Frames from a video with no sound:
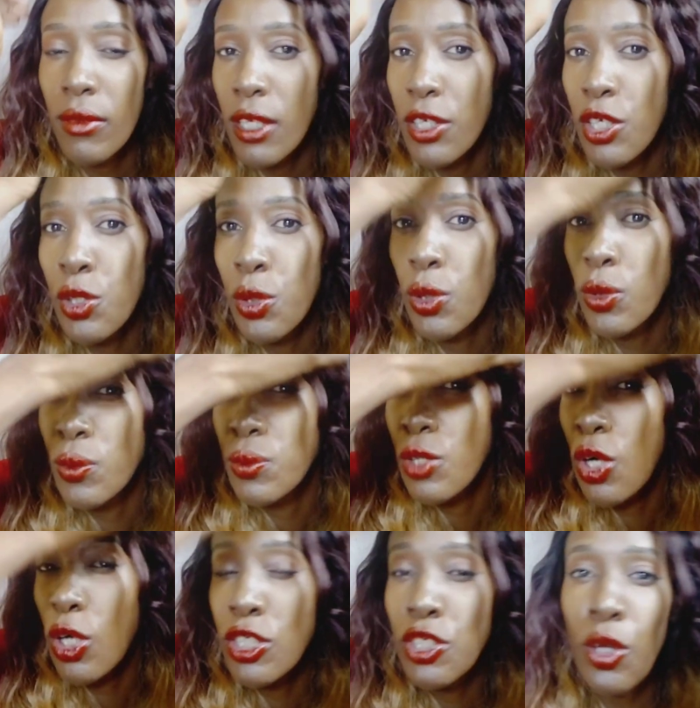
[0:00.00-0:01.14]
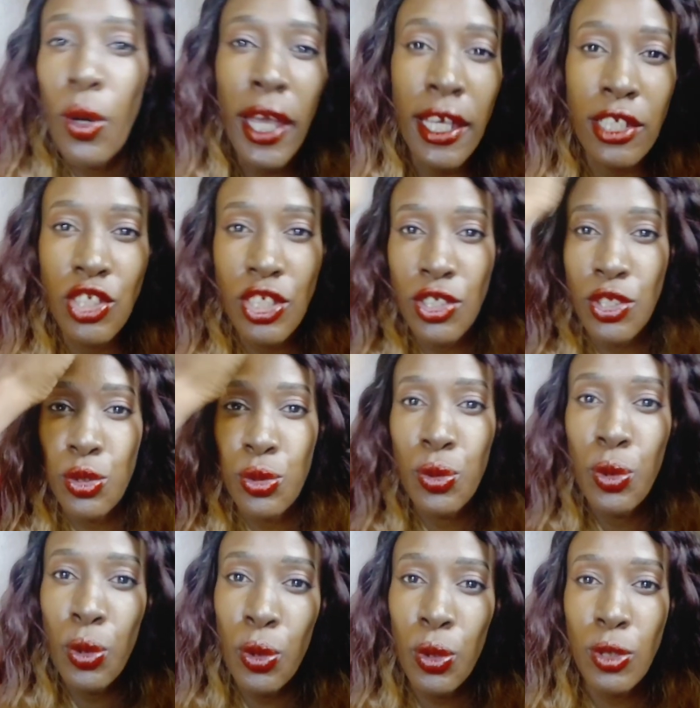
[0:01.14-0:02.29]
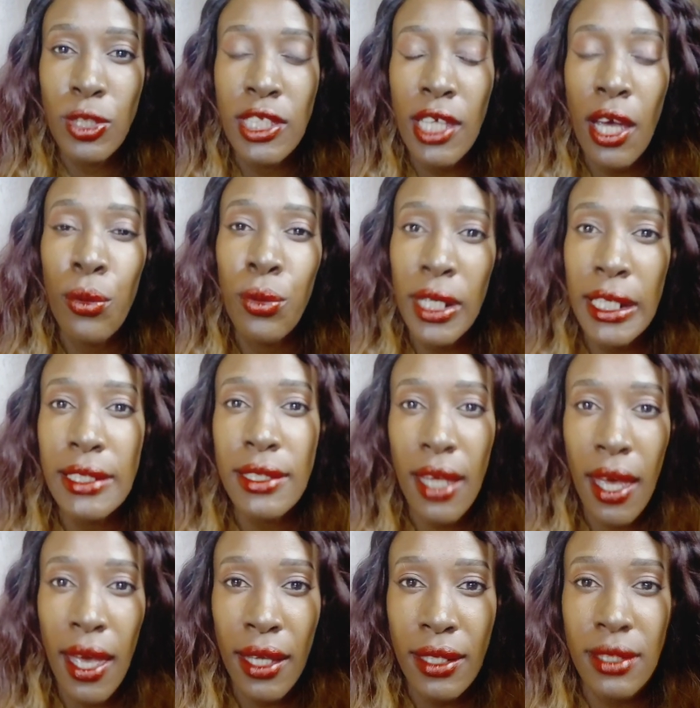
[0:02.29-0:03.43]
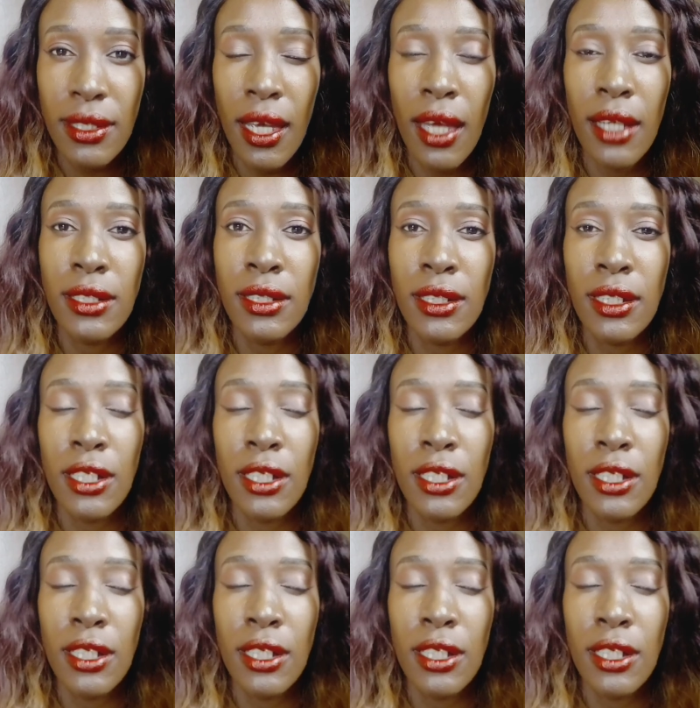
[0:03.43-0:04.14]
you know, cause your edges to go because they are really tight, and